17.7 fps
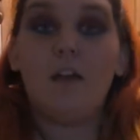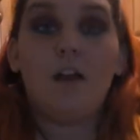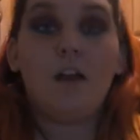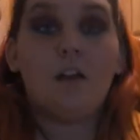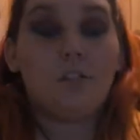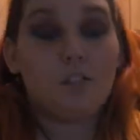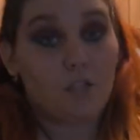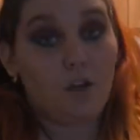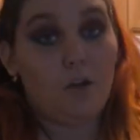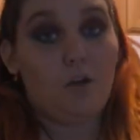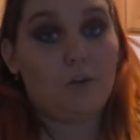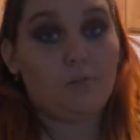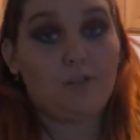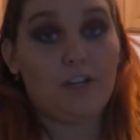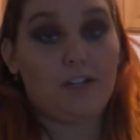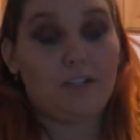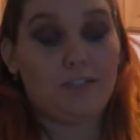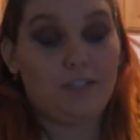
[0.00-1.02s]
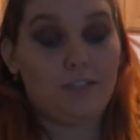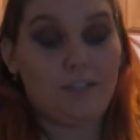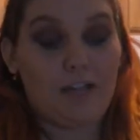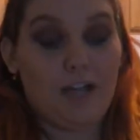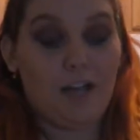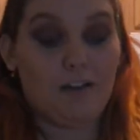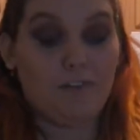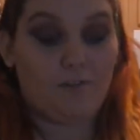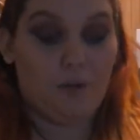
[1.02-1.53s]
So I'm trying to
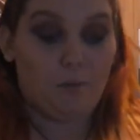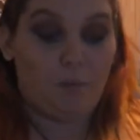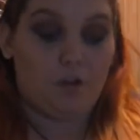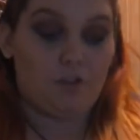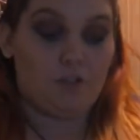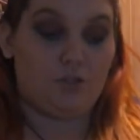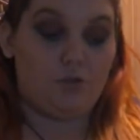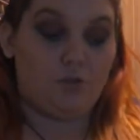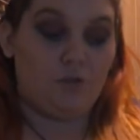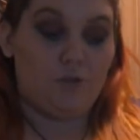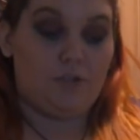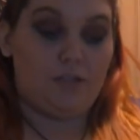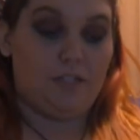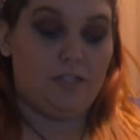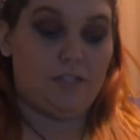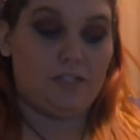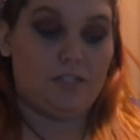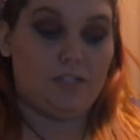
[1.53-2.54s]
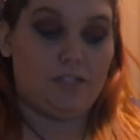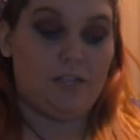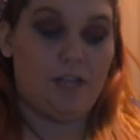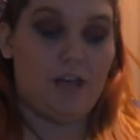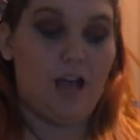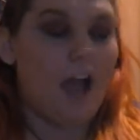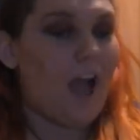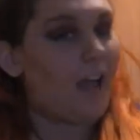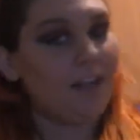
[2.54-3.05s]
decide if I want to do this.
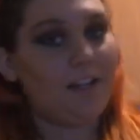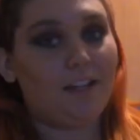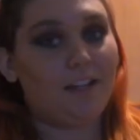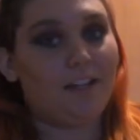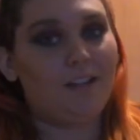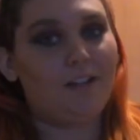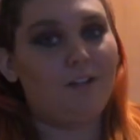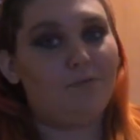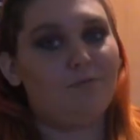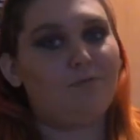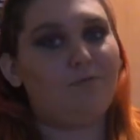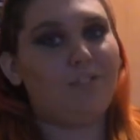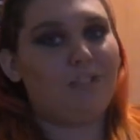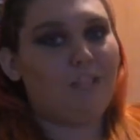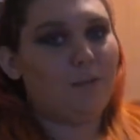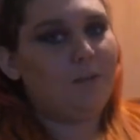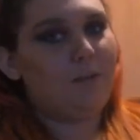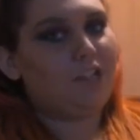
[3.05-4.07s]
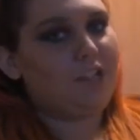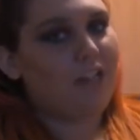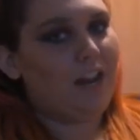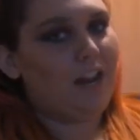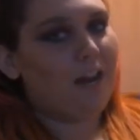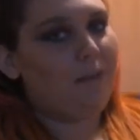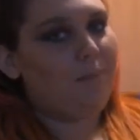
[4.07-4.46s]
I really wish that I had a